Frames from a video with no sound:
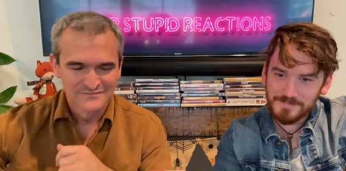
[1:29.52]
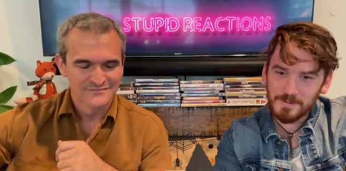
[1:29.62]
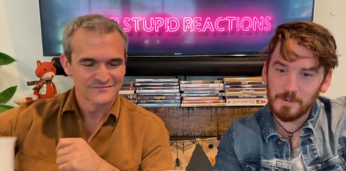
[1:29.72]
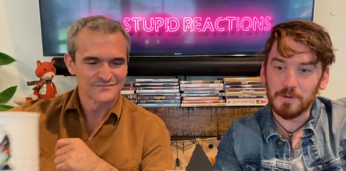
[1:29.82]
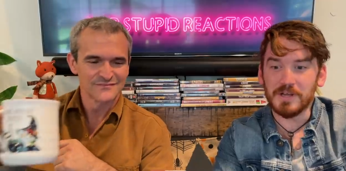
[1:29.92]

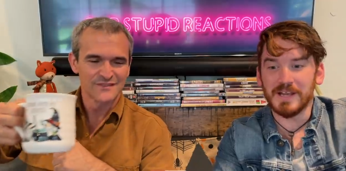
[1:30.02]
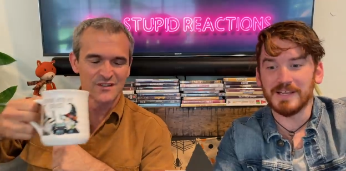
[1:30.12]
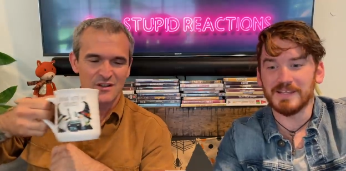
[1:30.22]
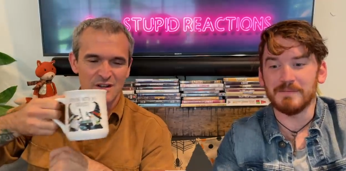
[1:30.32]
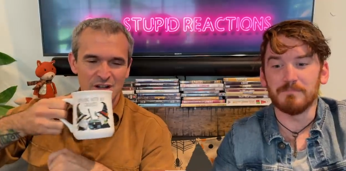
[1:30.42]
Speaker 1: We were looking
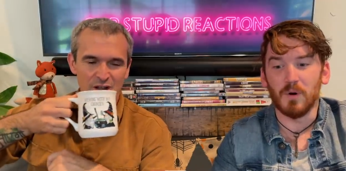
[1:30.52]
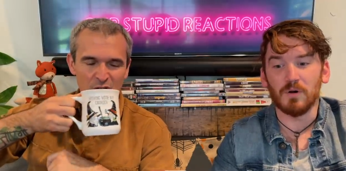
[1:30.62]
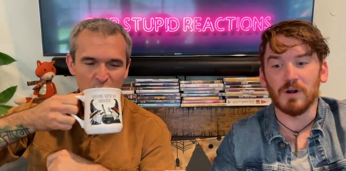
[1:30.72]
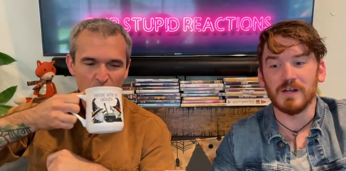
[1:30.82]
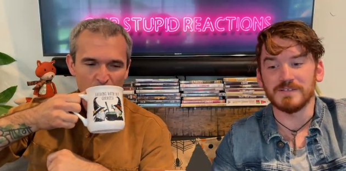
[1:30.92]
at the
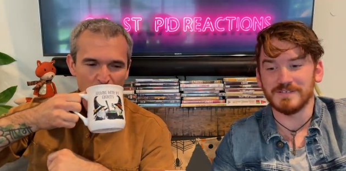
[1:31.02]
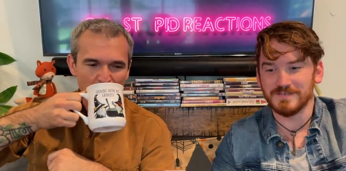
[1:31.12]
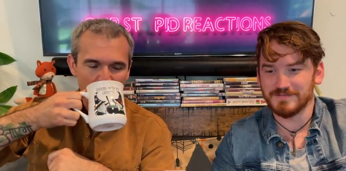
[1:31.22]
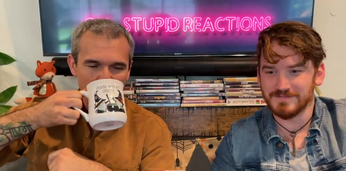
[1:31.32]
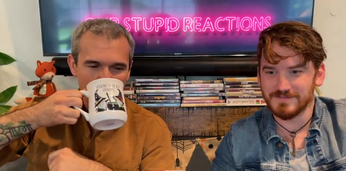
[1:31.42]
morons.
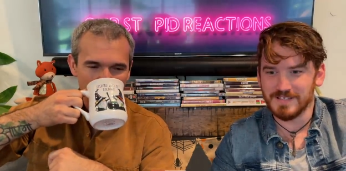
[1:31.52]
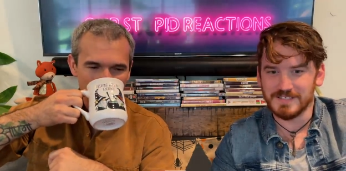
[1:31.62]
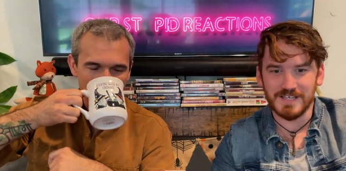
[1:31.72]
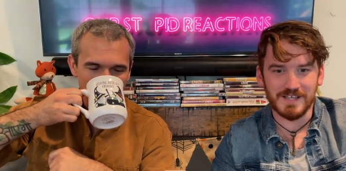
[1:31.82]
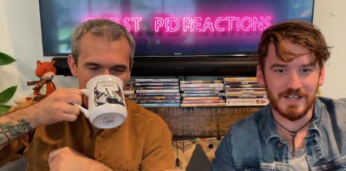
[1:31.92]
I'd
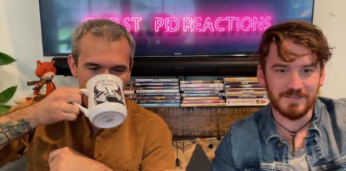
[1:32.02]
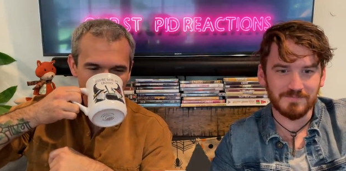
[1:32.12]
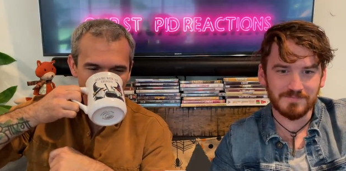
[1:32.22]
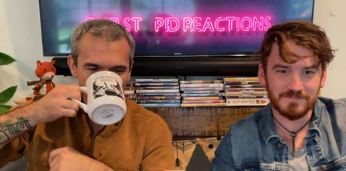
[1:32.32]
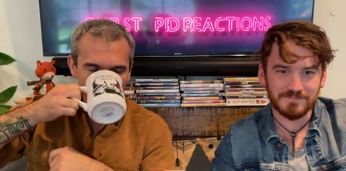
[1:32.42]
say that.
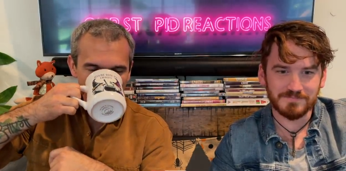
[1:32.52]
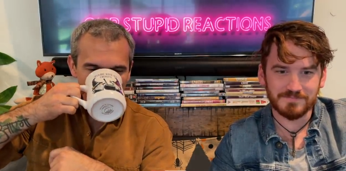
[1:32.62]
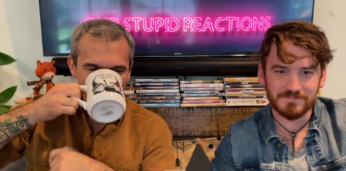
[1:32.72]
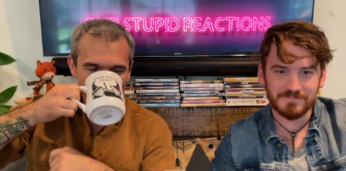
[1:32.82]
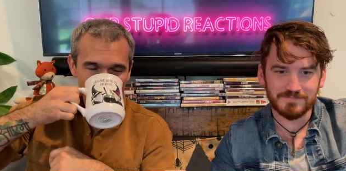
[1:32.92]

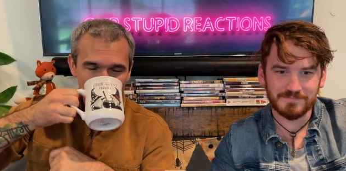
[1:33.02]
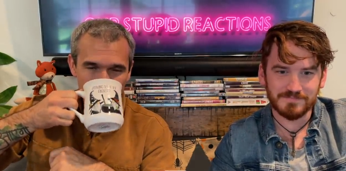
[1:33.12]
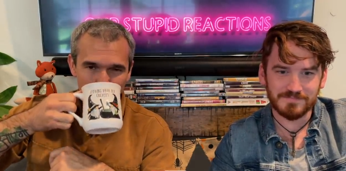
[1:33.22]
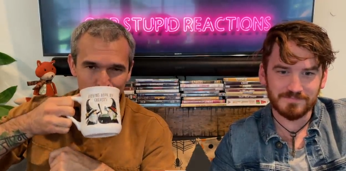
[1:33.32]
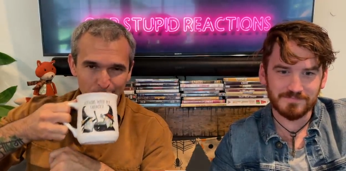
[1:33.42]

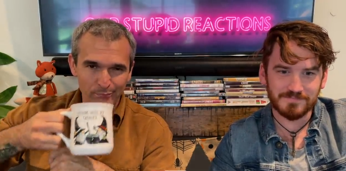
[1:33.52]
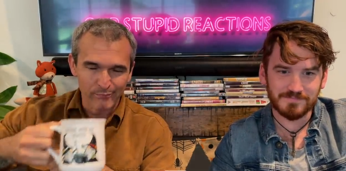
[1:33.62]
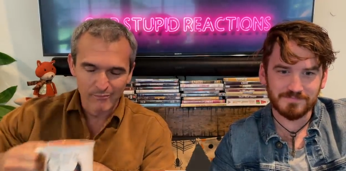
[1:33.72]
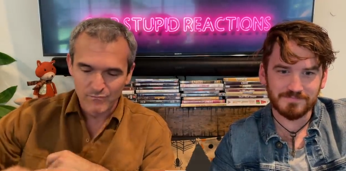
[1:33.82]
Mm-hmm.